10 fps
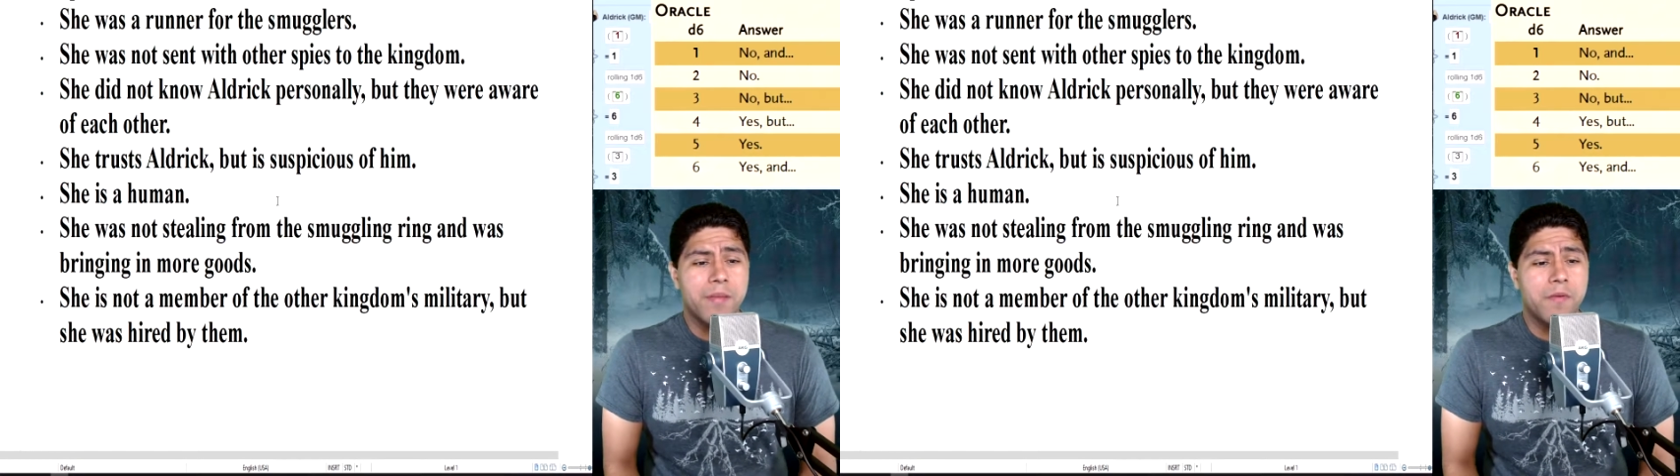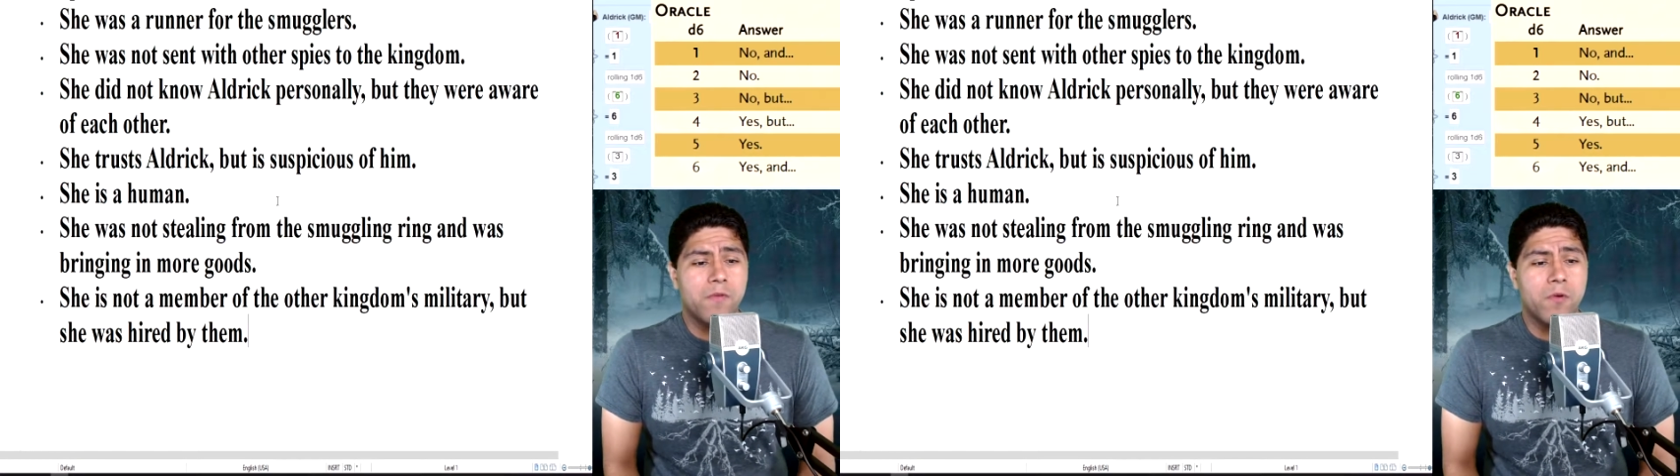
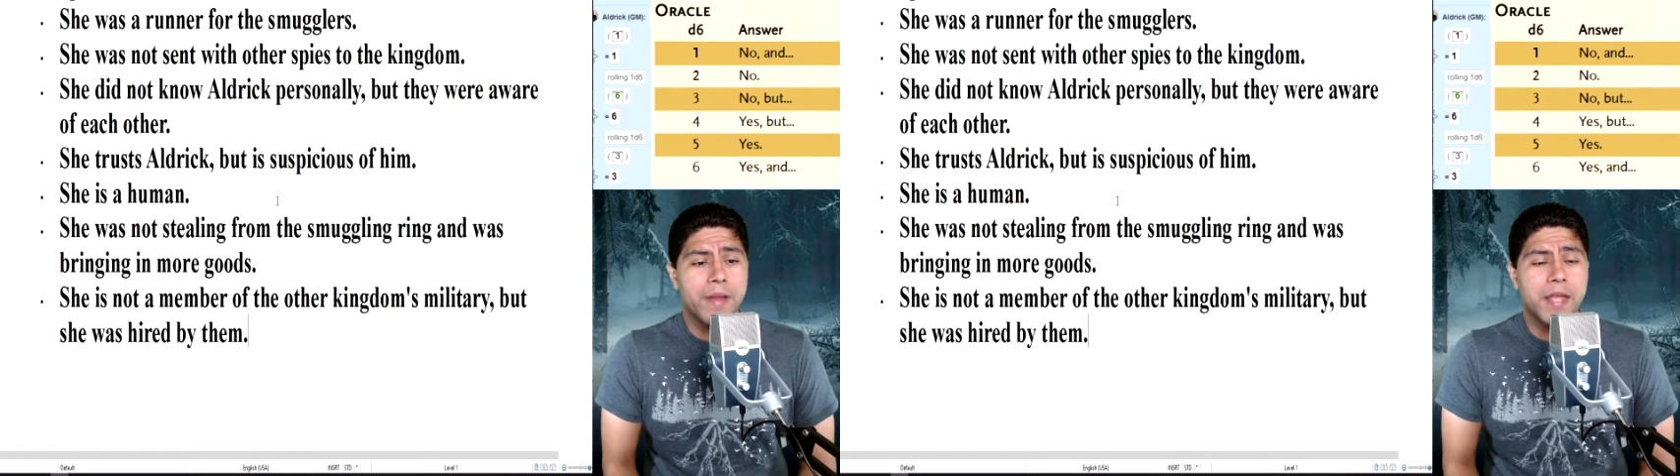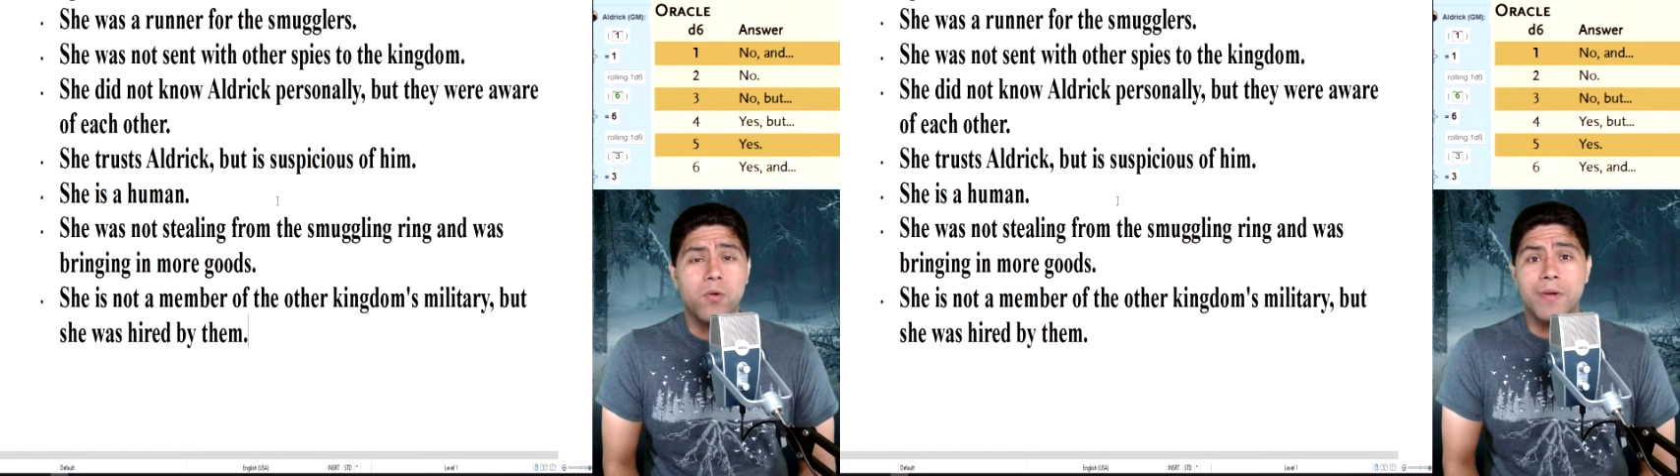
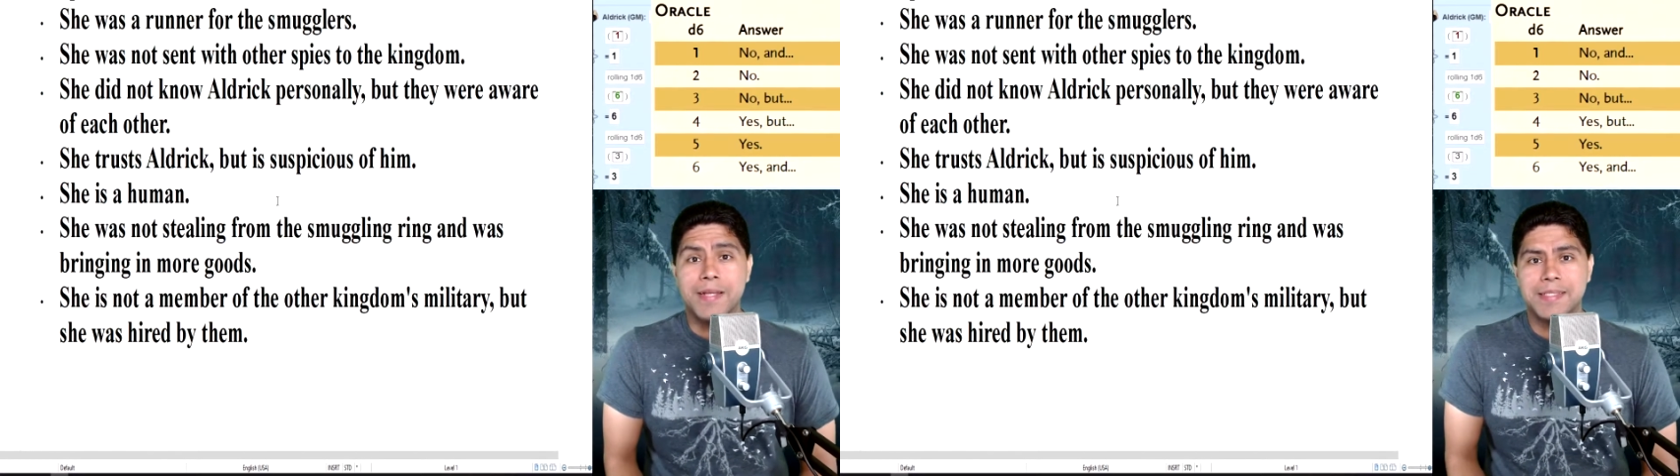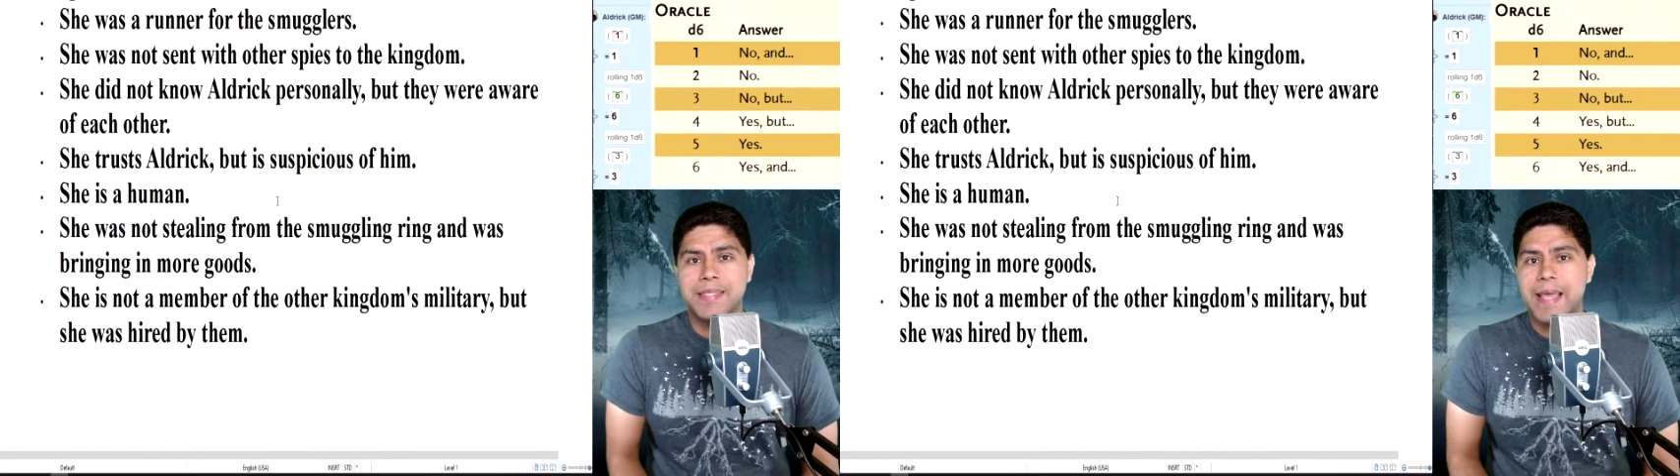beforehand or an
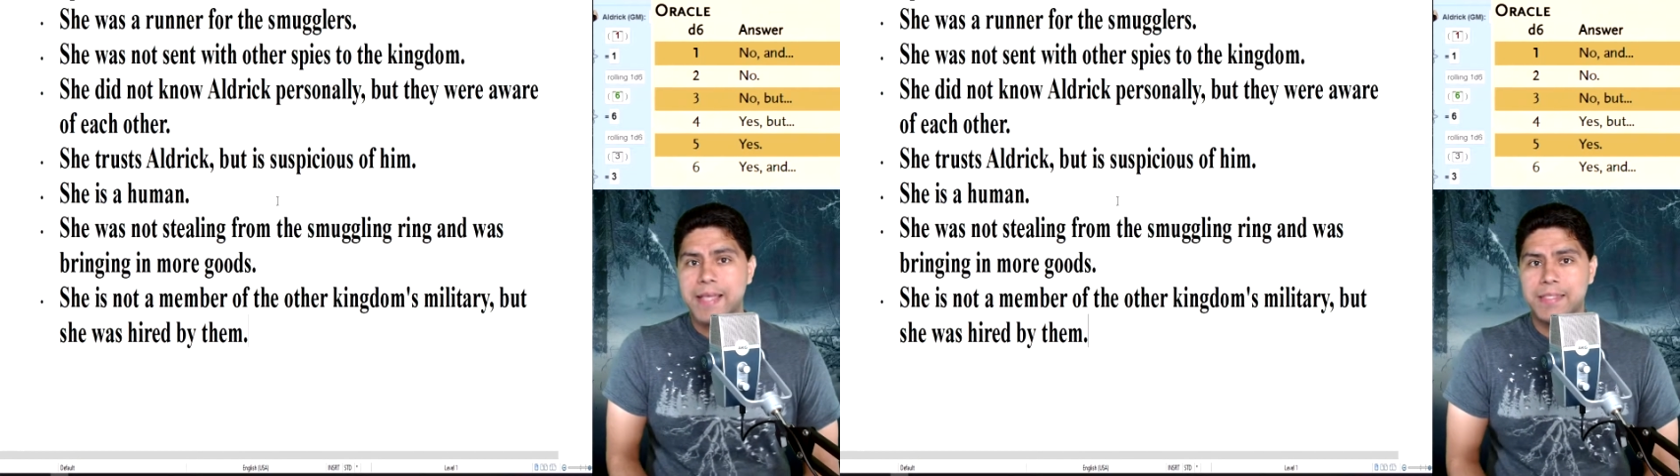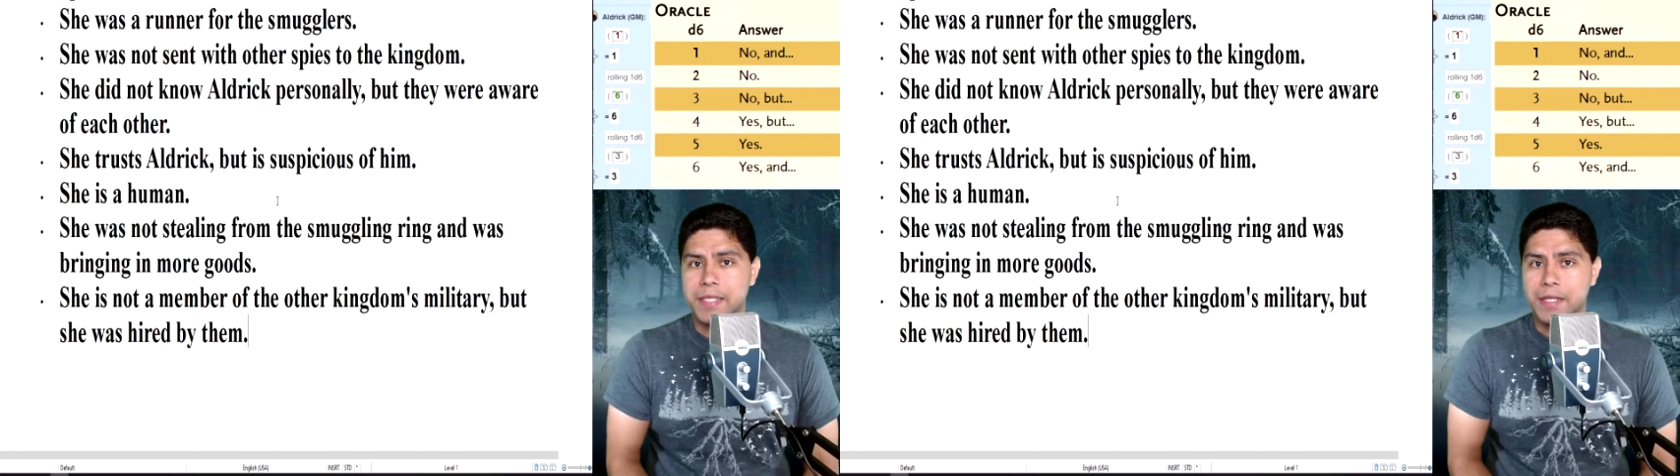
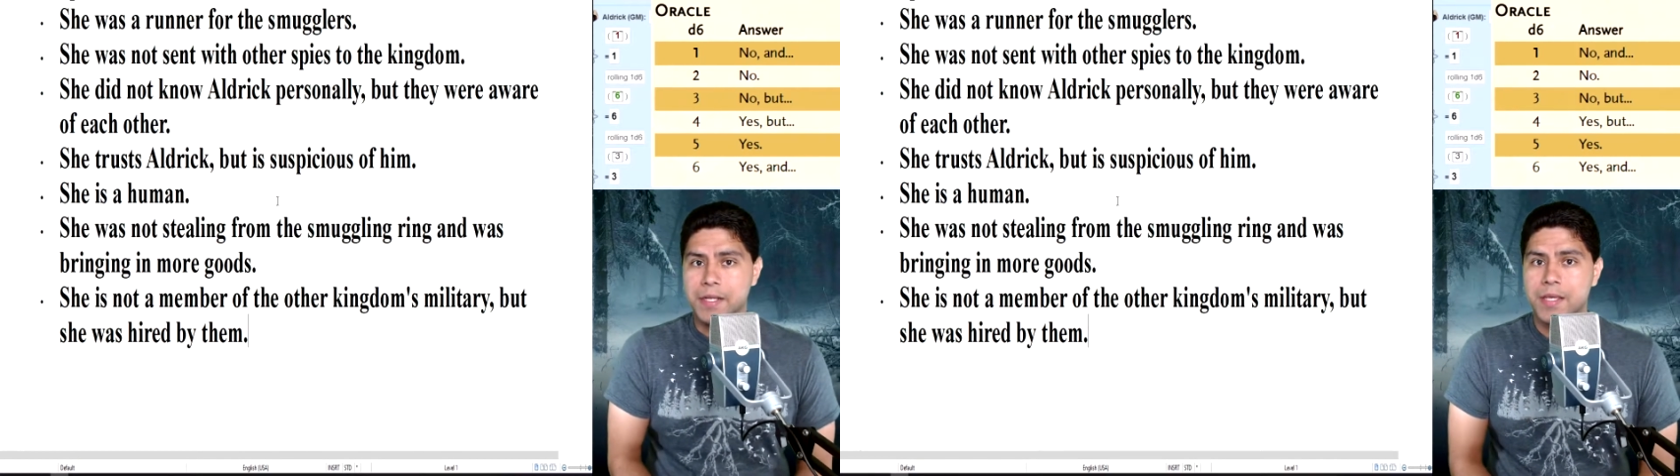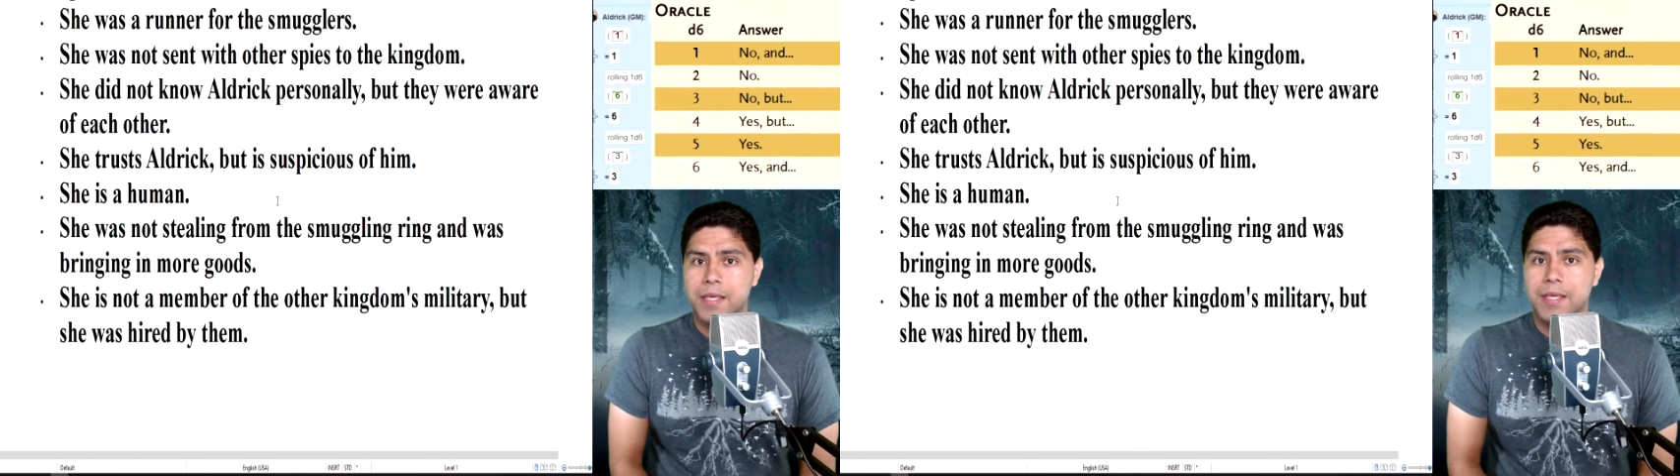assassin?